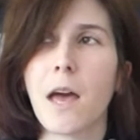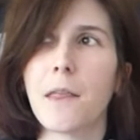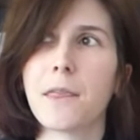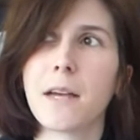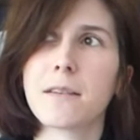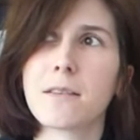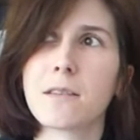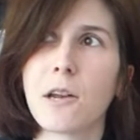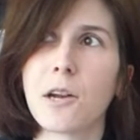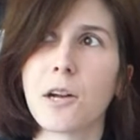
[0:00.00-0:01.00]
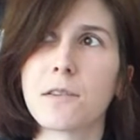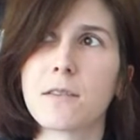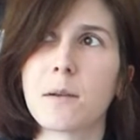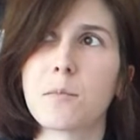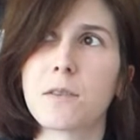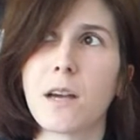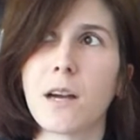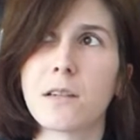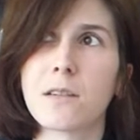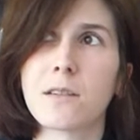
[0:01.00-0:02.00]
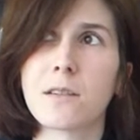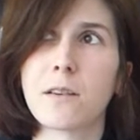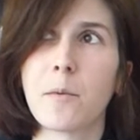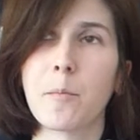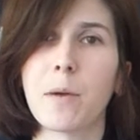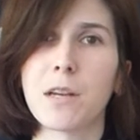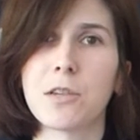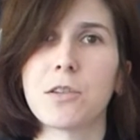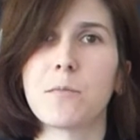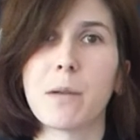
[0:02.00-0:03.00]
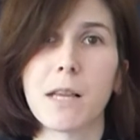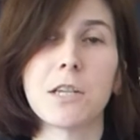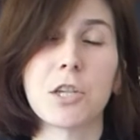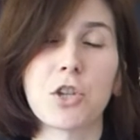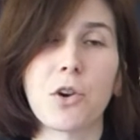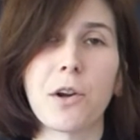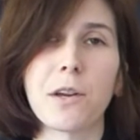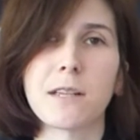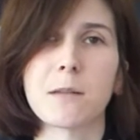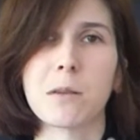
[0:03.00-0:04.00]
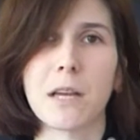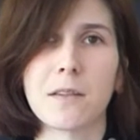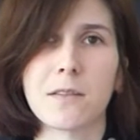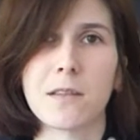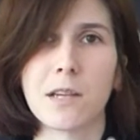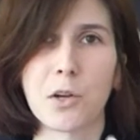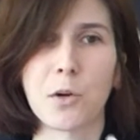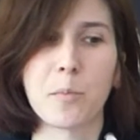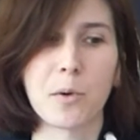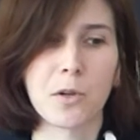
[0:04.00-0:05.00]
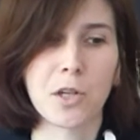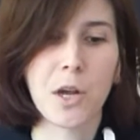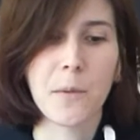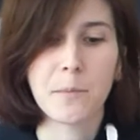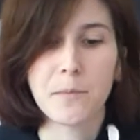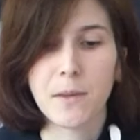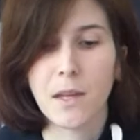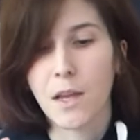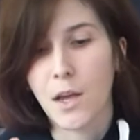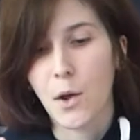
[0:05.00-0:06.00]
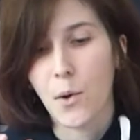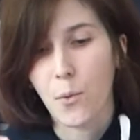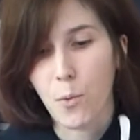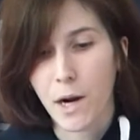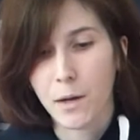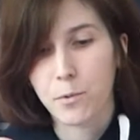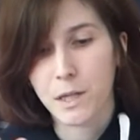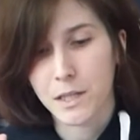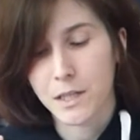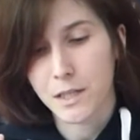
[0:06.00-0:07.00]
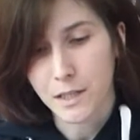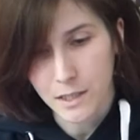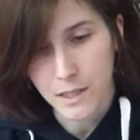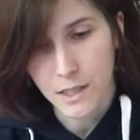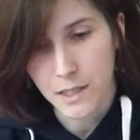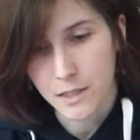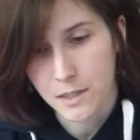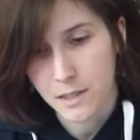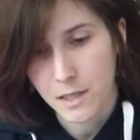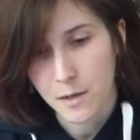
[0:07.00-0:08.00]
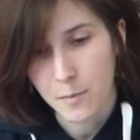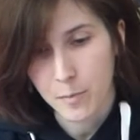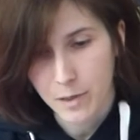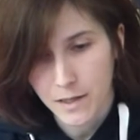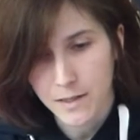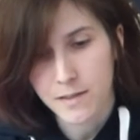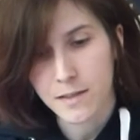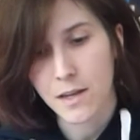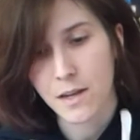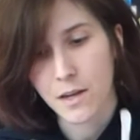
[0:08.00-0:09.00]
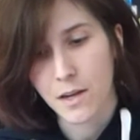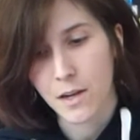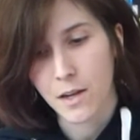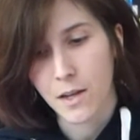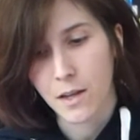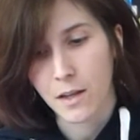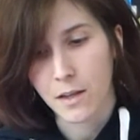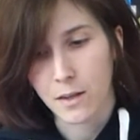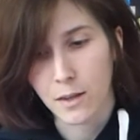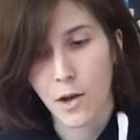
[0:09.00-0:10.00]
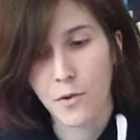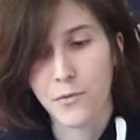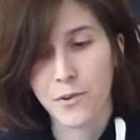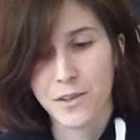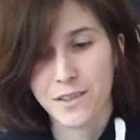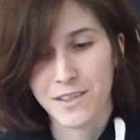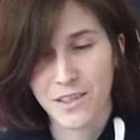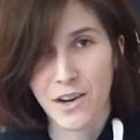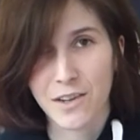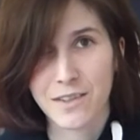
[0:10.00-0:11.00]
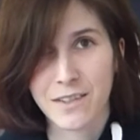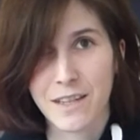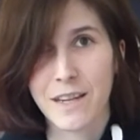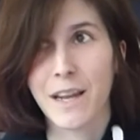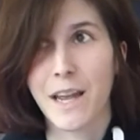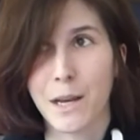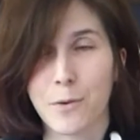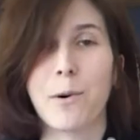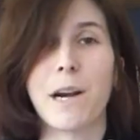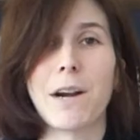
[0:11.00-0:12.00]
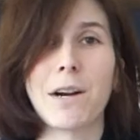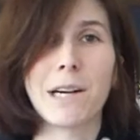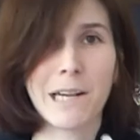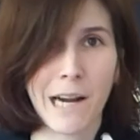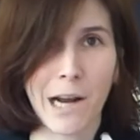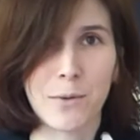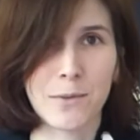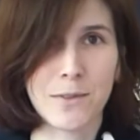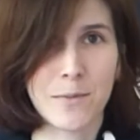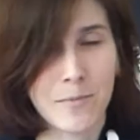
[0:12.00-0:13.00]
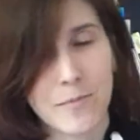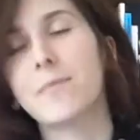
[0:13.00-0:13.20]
and that's a concept that Melanie Joy explains in her book Why We Eat Pigs, Love Dogs, and Wear Cows.